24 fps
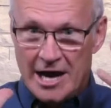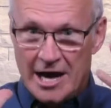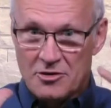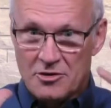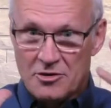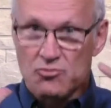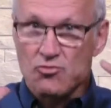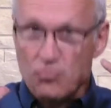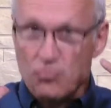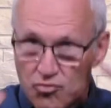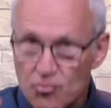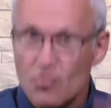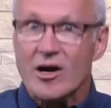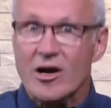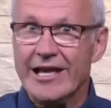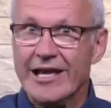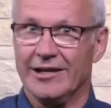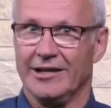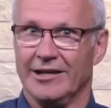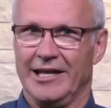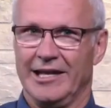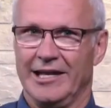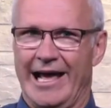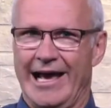
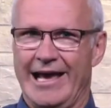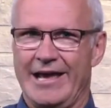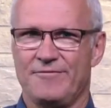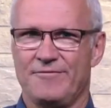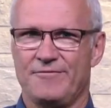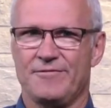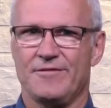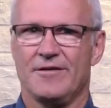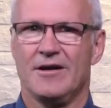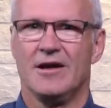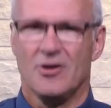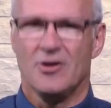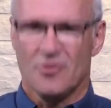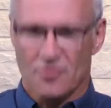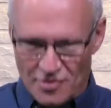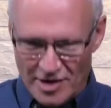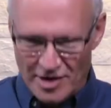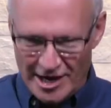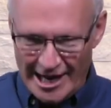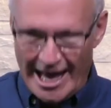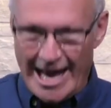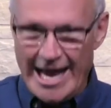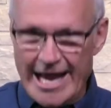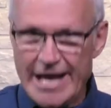real life.
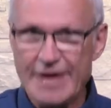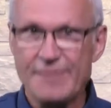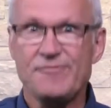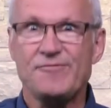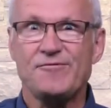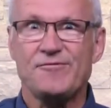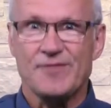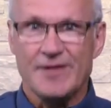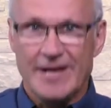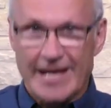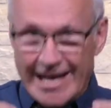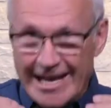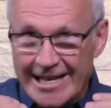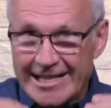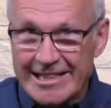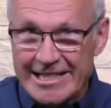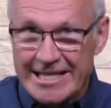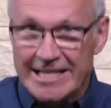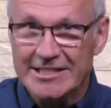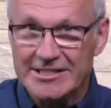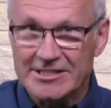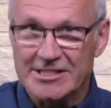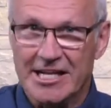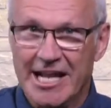Life in
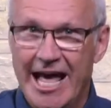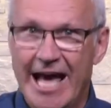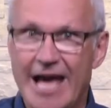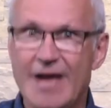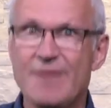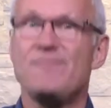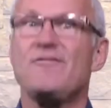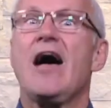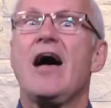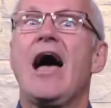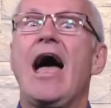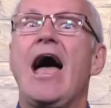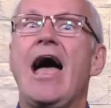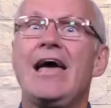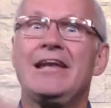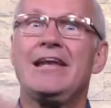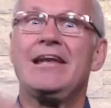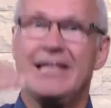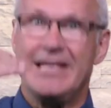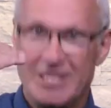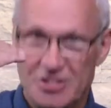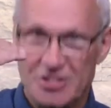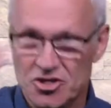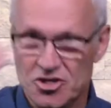this life
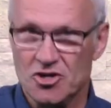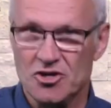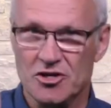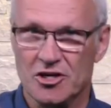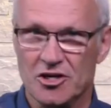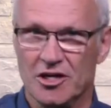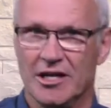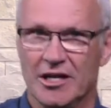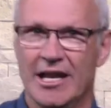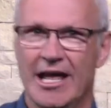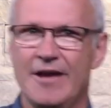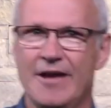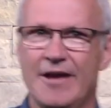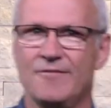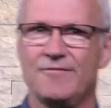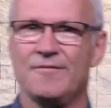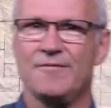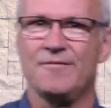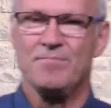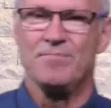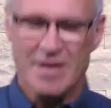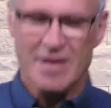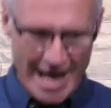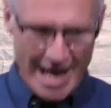and eternal life.
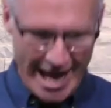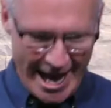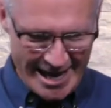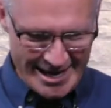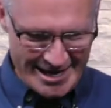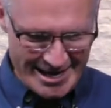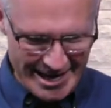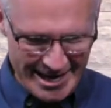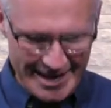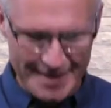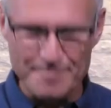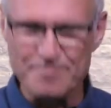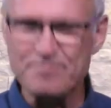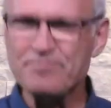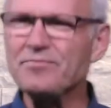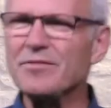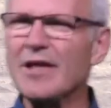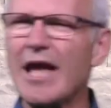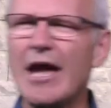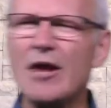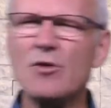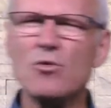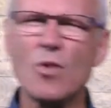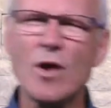And
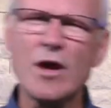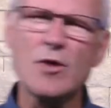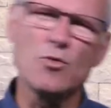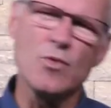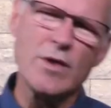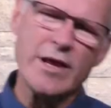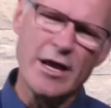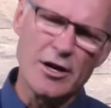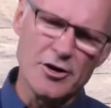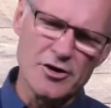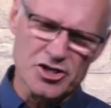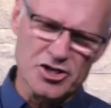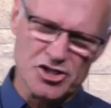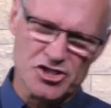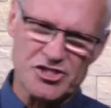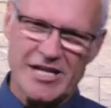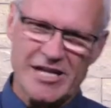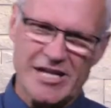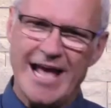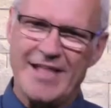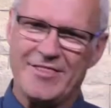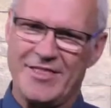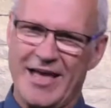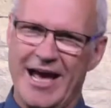when we
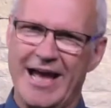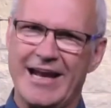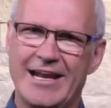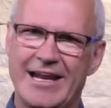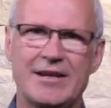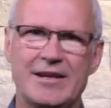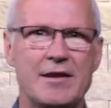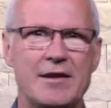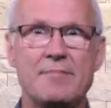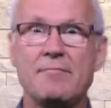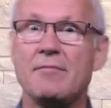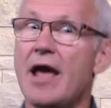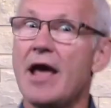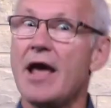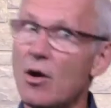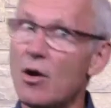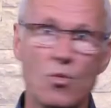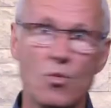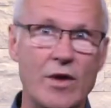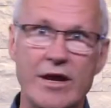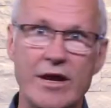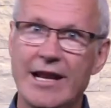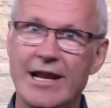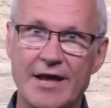understand that,
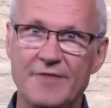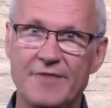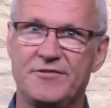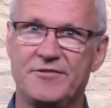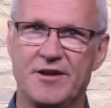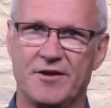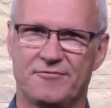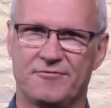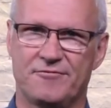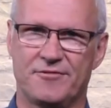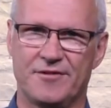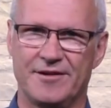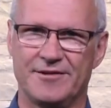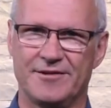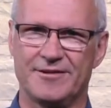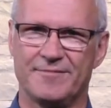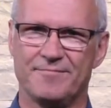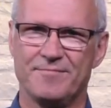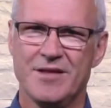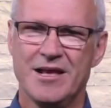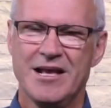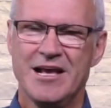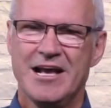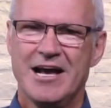we live different.
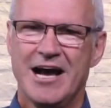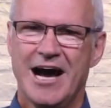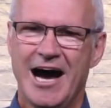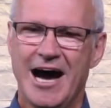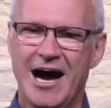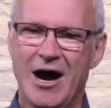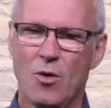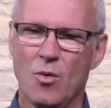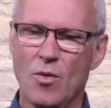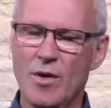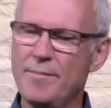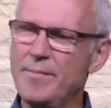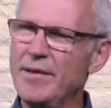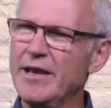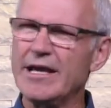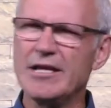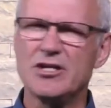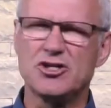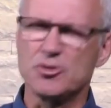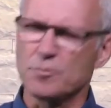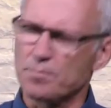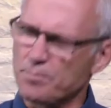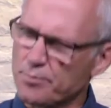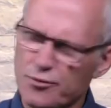We
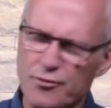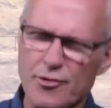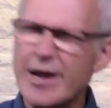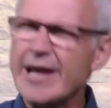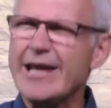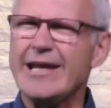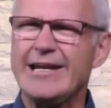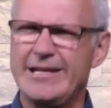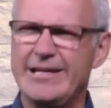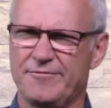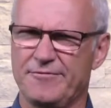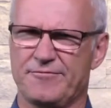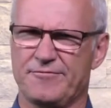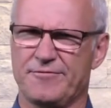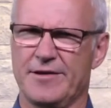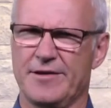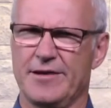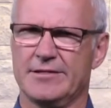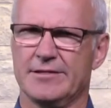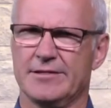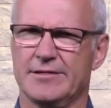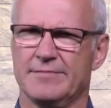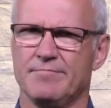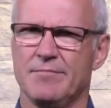begin to pray
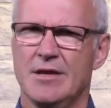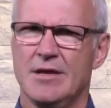different.